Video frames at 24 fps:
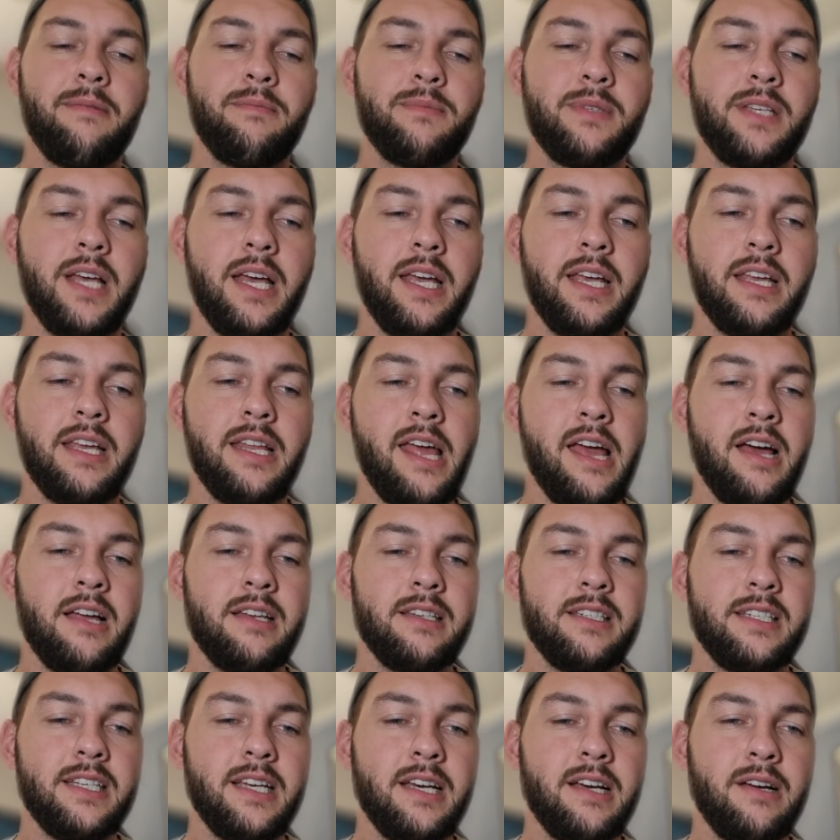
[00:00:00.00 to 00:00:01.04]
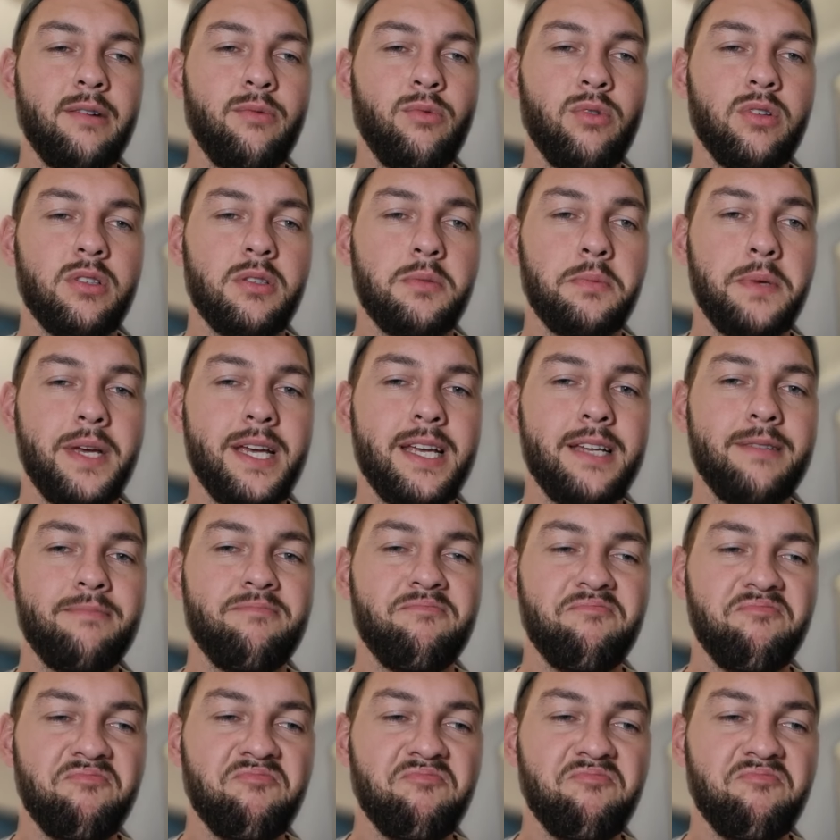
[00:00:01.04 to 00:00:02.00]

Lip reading: taken out what's been